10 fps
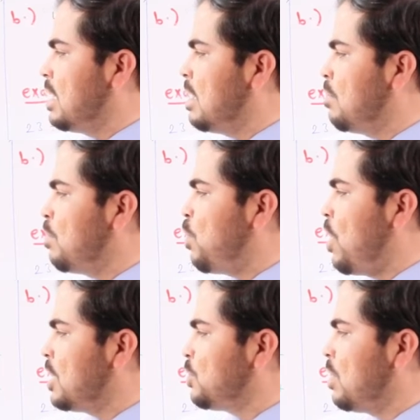The
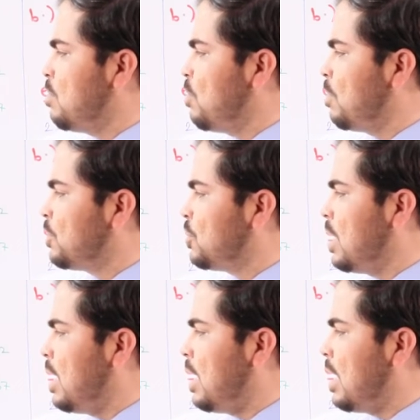point will move to
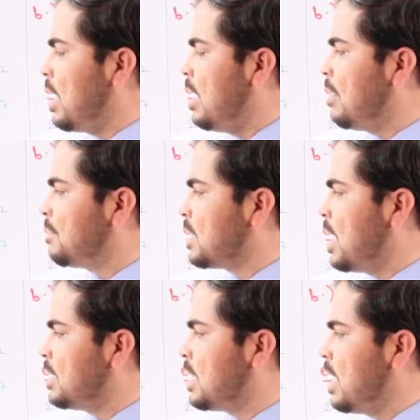the left
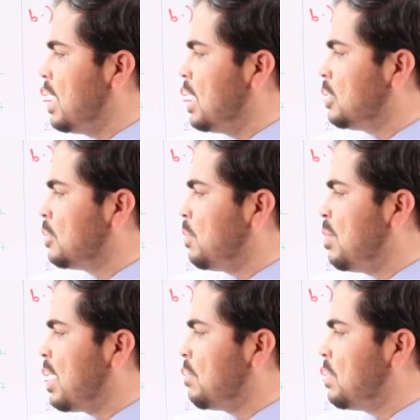side, and it will
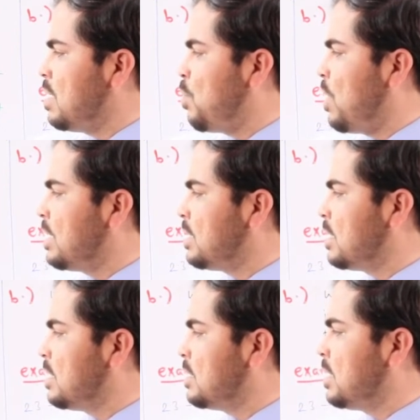become
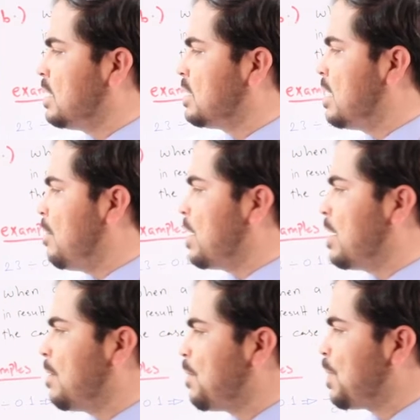3.67.
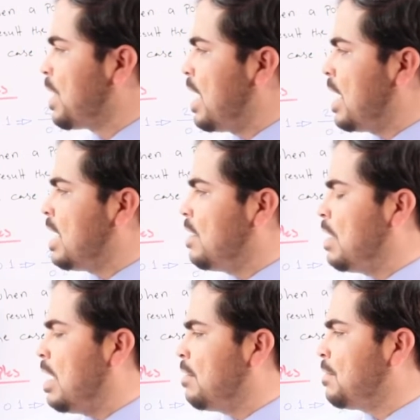Again,
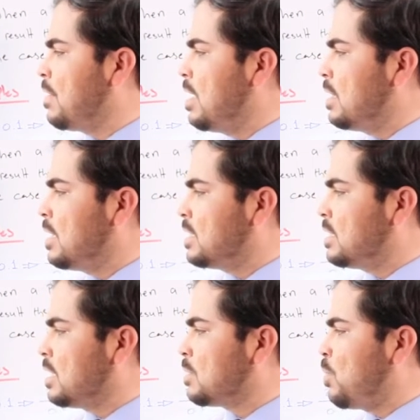we have
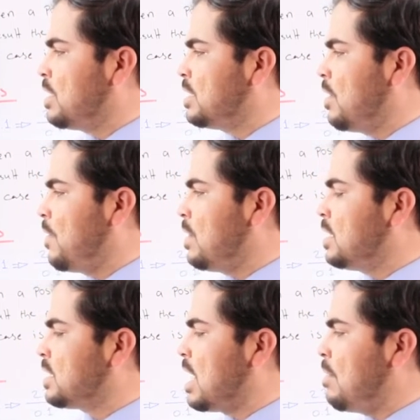36.7.
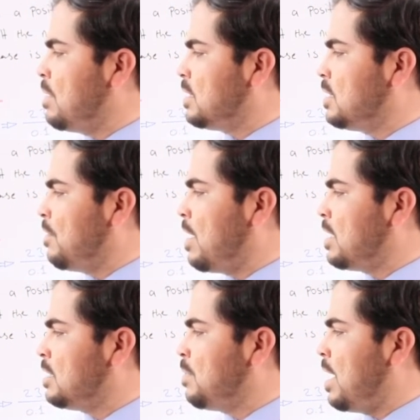This time it is
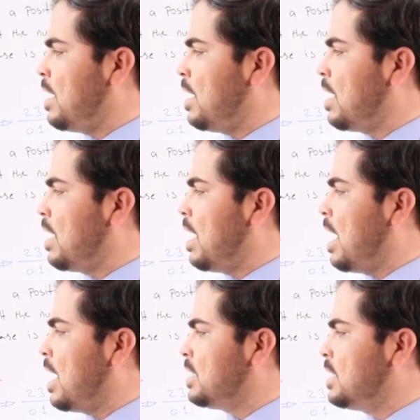divided by
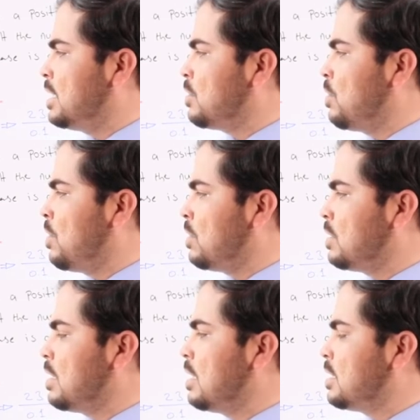100, or
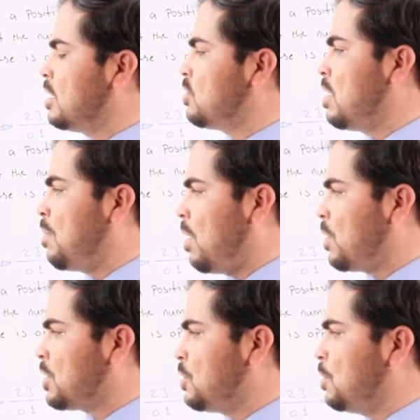10 to the
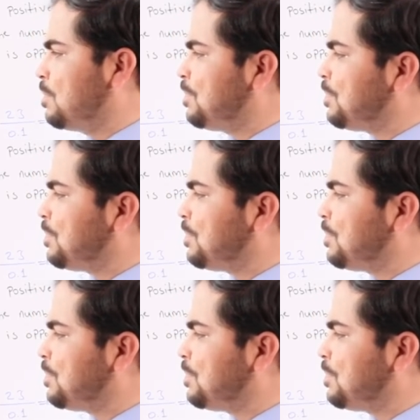power 2.